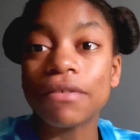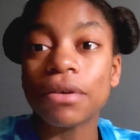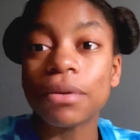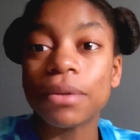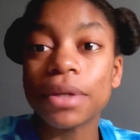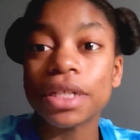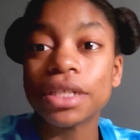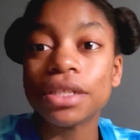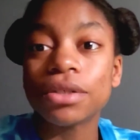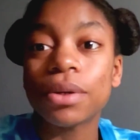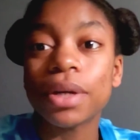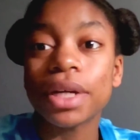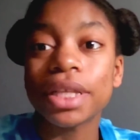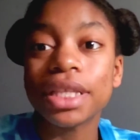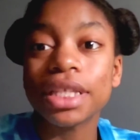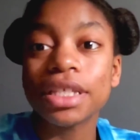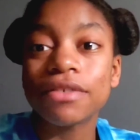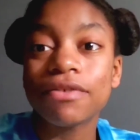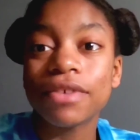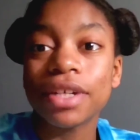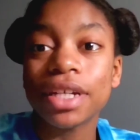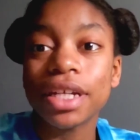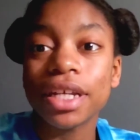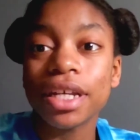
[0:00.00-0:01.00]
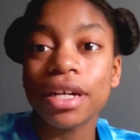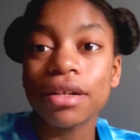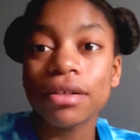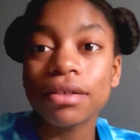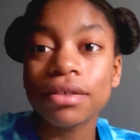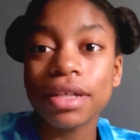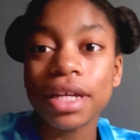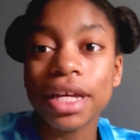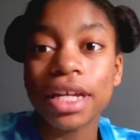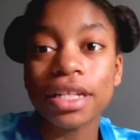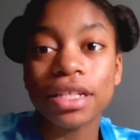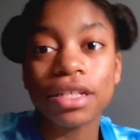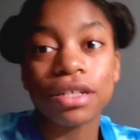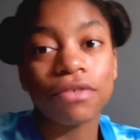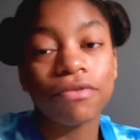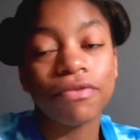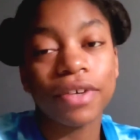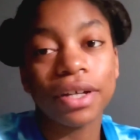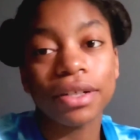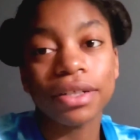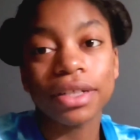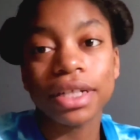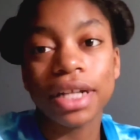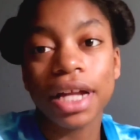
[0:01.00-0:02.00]
If you enjoyed this video and
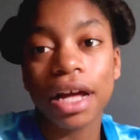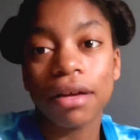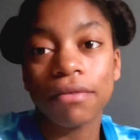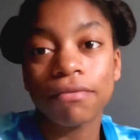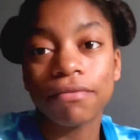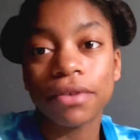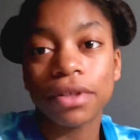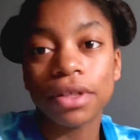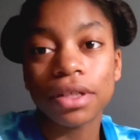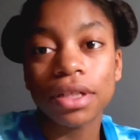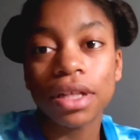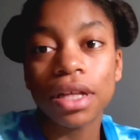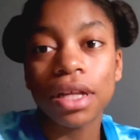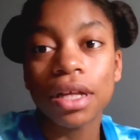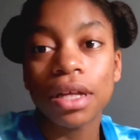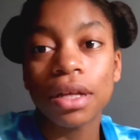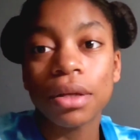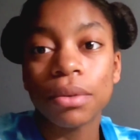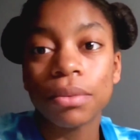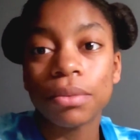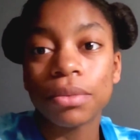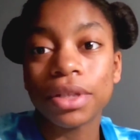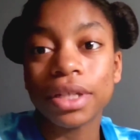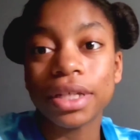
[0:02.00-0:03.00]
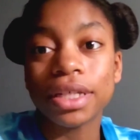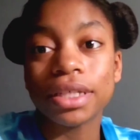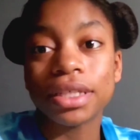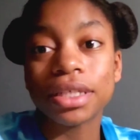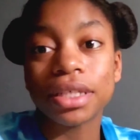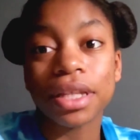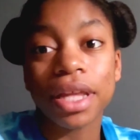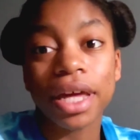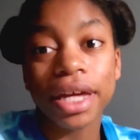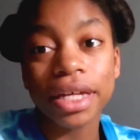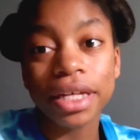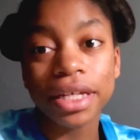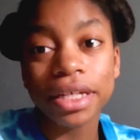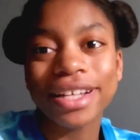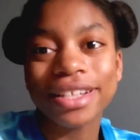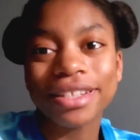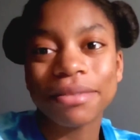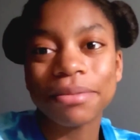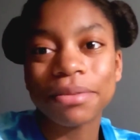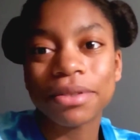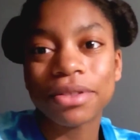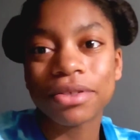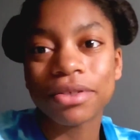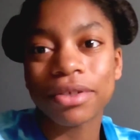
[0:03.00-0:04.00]
you found it helpful, please like
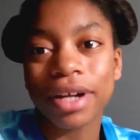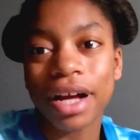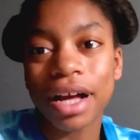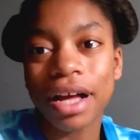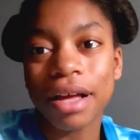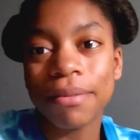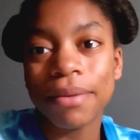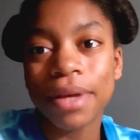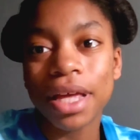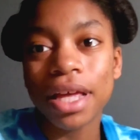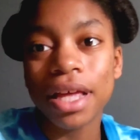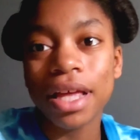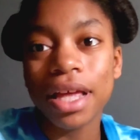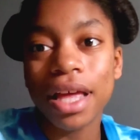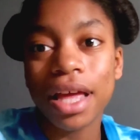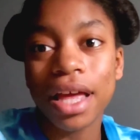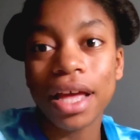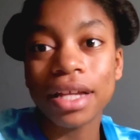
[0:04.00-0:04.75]
and subscribe.